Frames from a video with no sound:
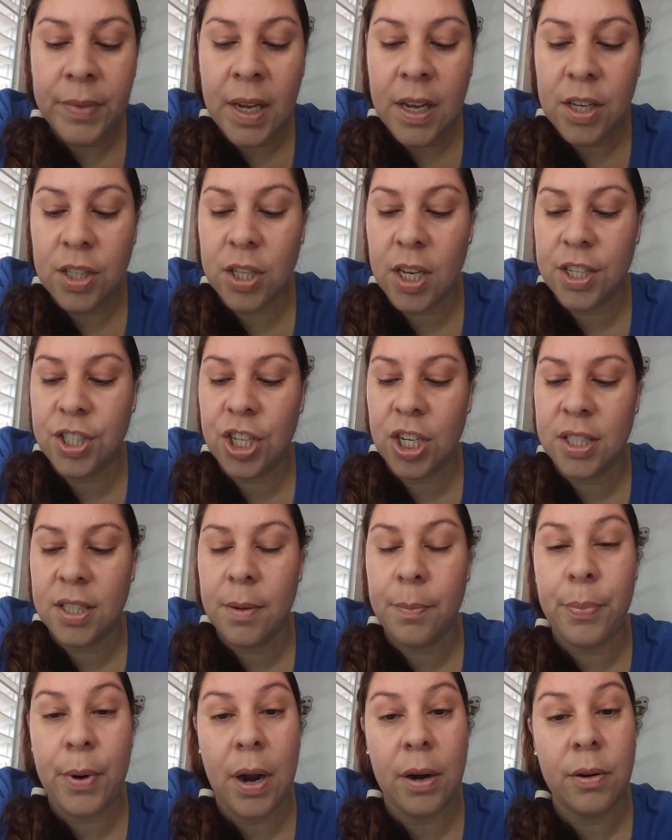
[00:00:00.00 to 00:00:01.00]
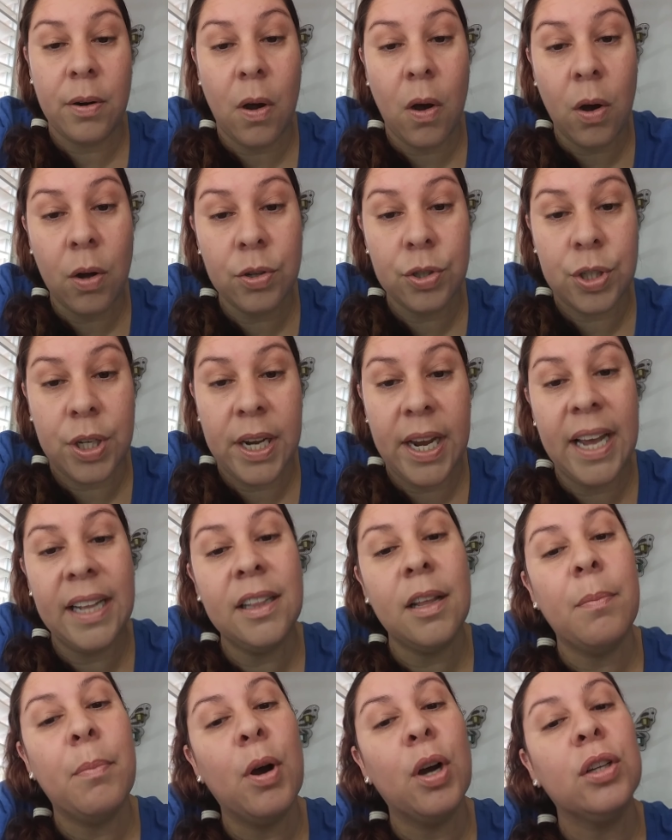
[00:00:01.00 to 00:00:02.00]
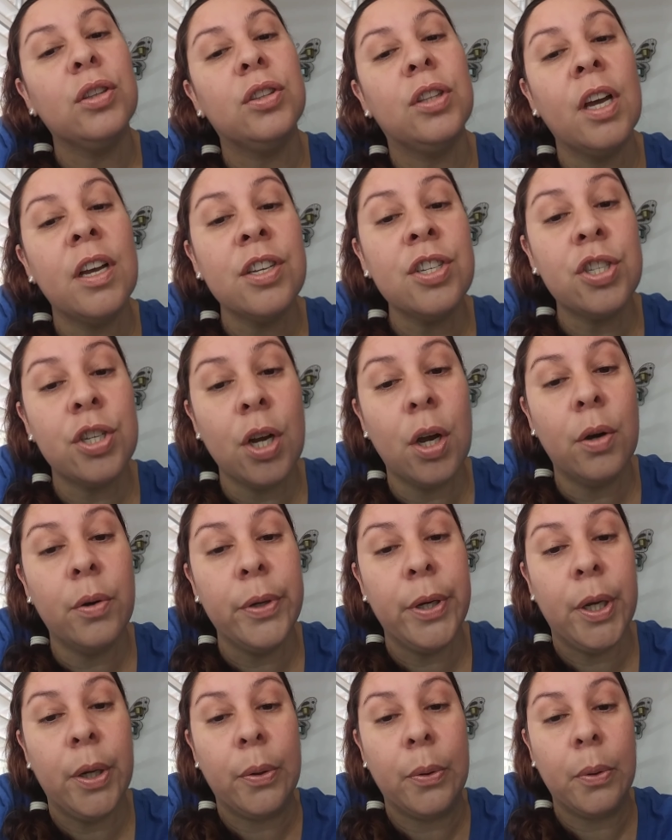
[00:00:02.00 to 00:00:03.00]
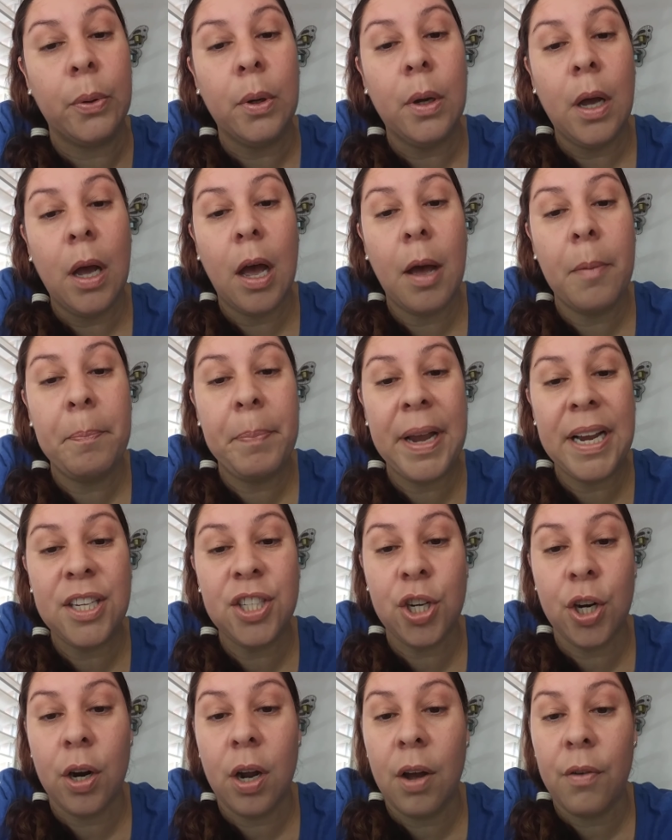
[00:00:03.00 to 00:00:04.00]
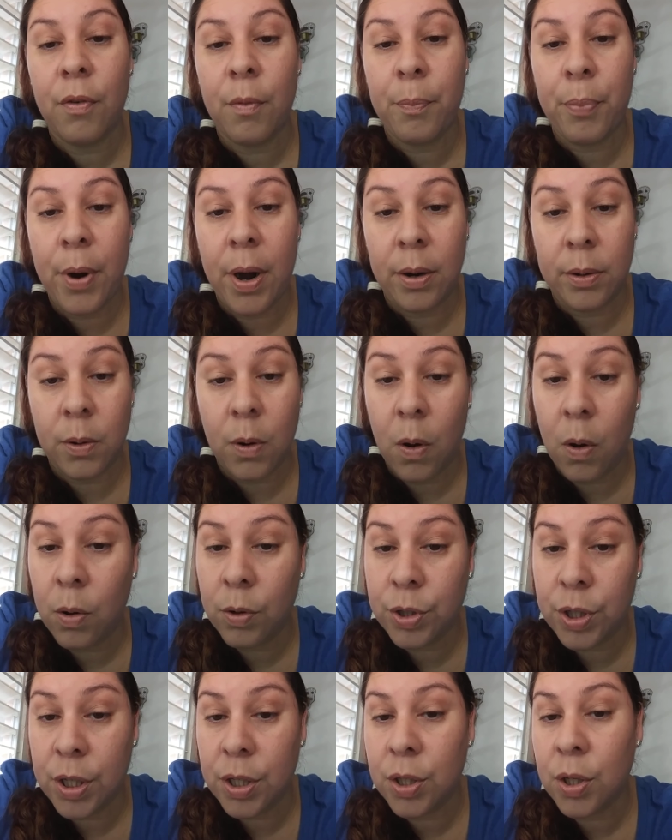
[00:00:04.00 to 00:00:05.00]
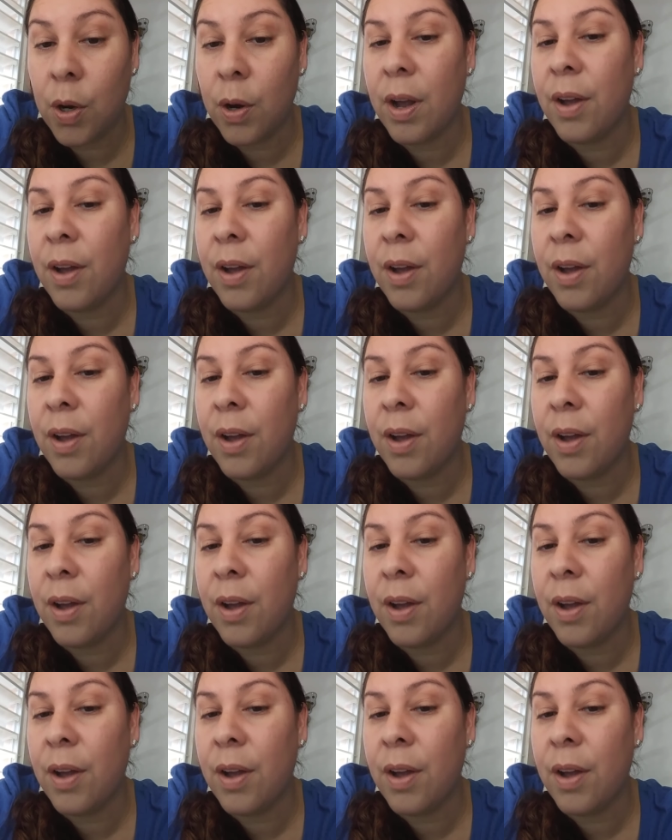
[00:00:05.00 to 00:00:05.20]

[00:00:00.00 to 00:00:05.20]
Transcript: such as the brown algae. And the book does show you a picture of a brown algae. So